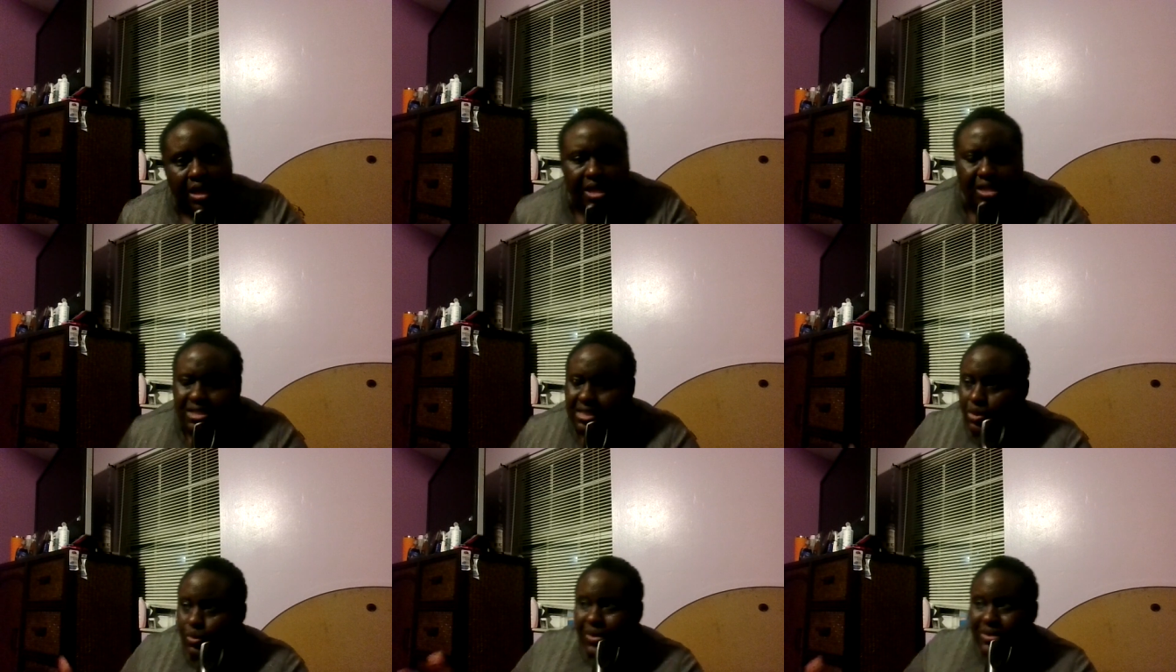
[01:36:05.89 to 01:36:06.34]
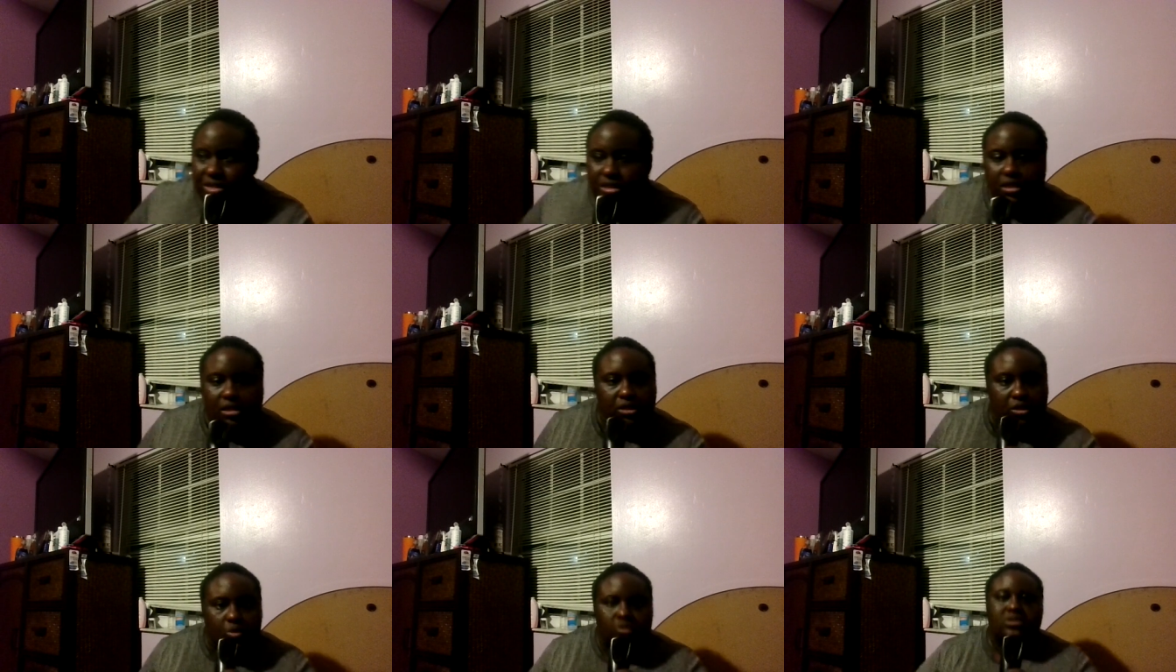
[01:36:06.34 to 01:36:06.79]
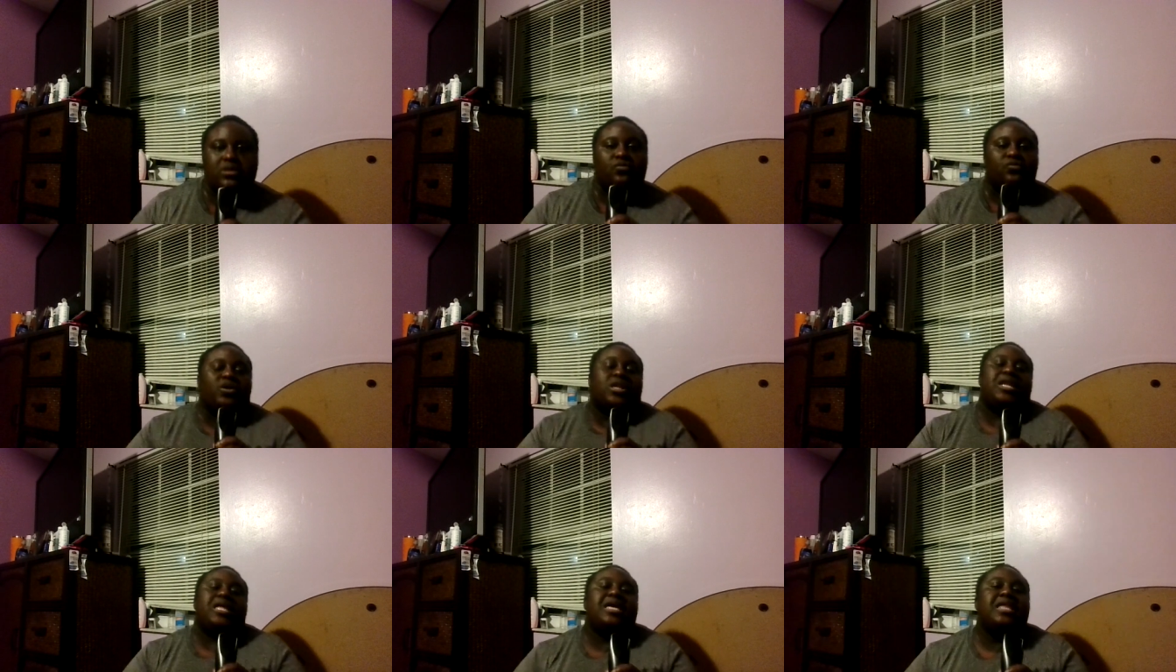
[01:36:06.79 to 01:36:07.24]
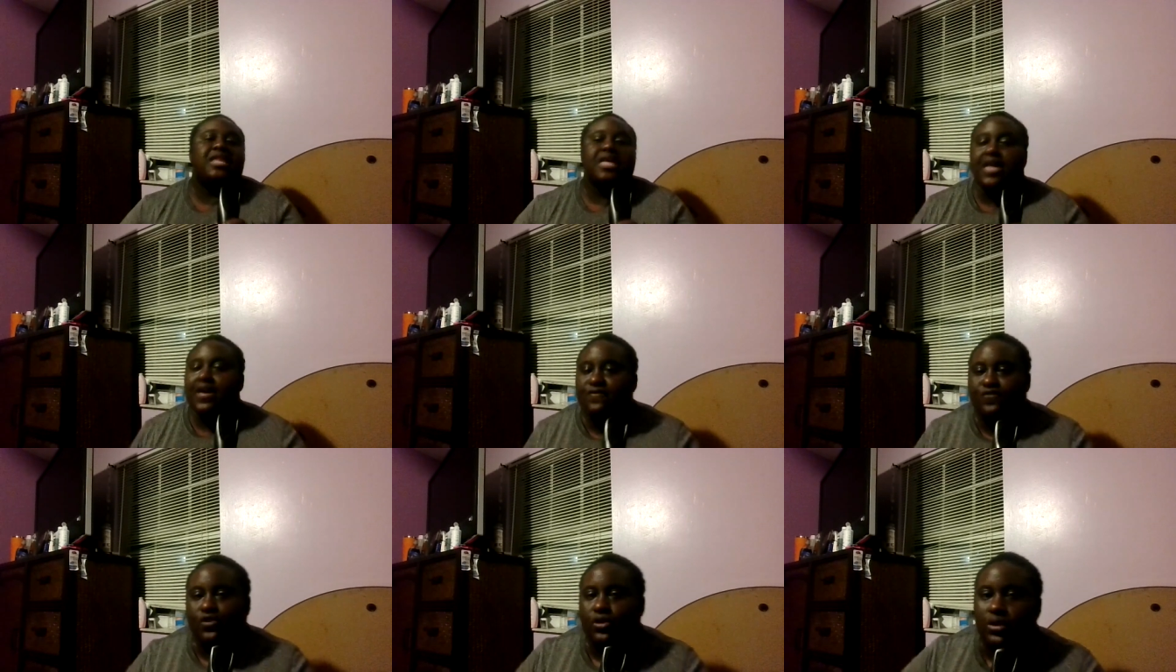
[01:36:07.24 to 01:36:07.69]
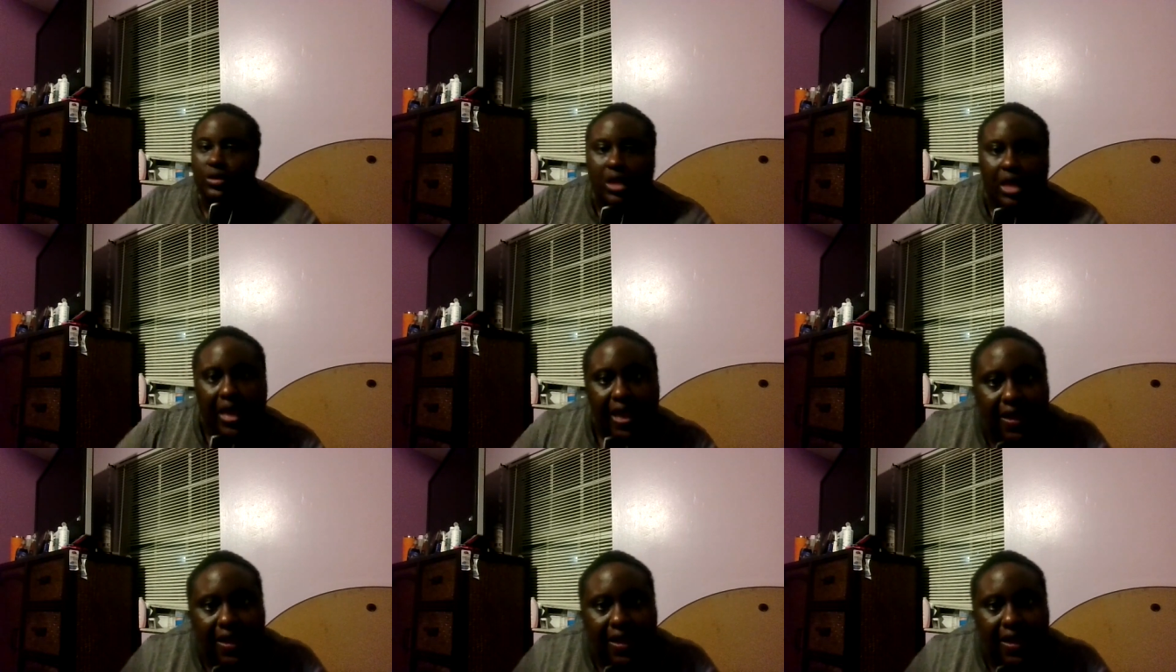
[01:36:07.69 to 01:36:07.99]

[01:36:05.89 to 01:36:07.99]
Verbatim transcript: So what's the use of cleaning if you